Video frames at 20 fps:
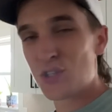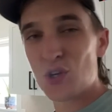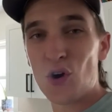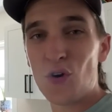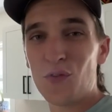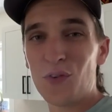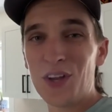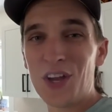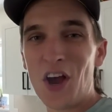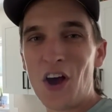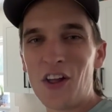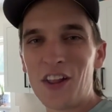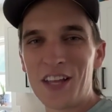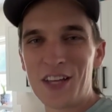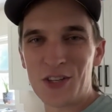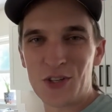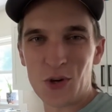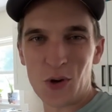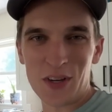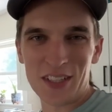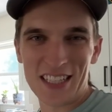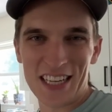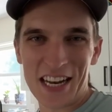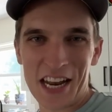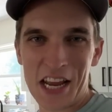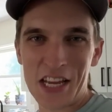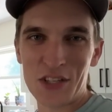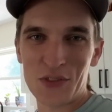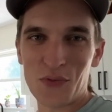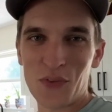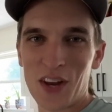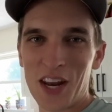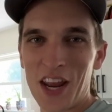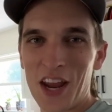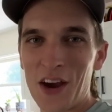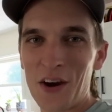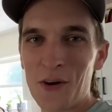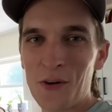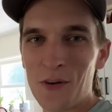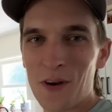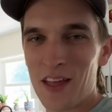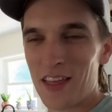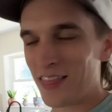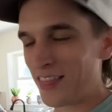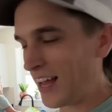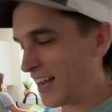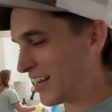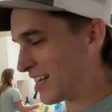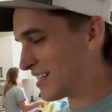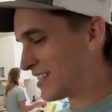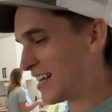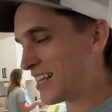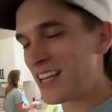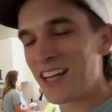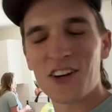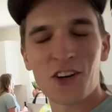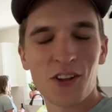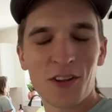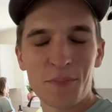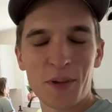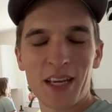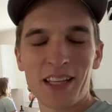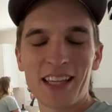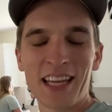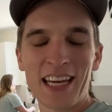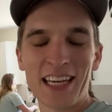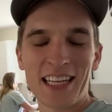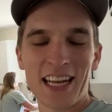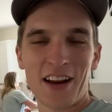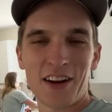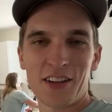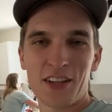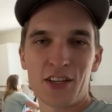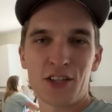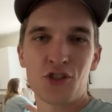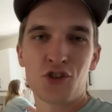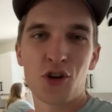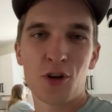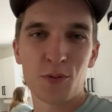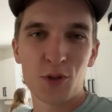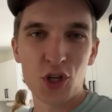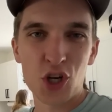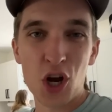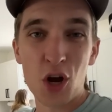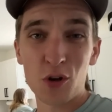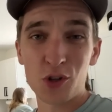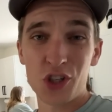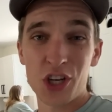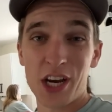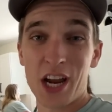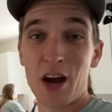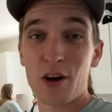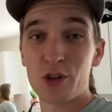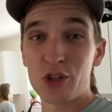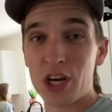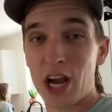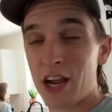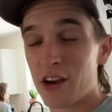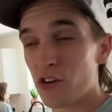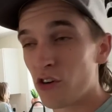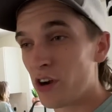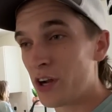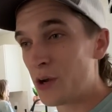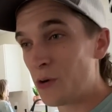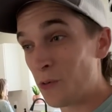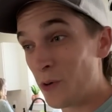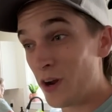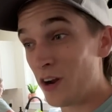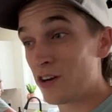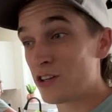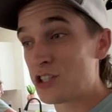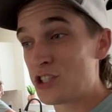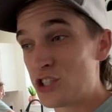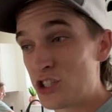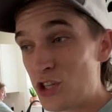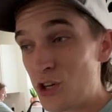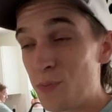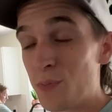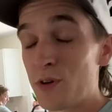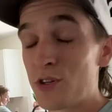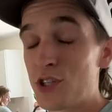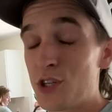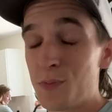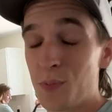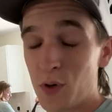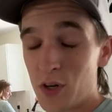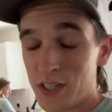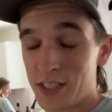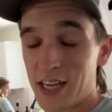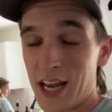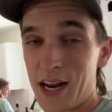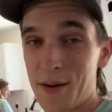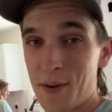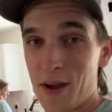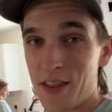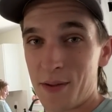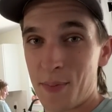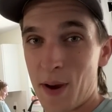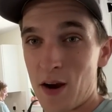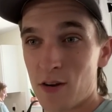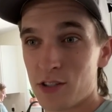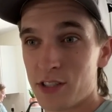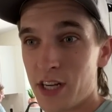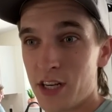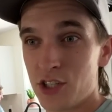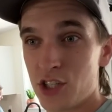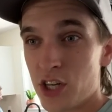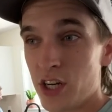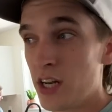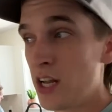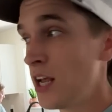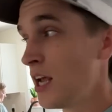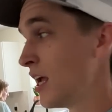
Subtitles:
hopefully y'all enjoyed today's video. Like I said, there will be a link down in the description. Go check out Jackary. We are super excited about the power station.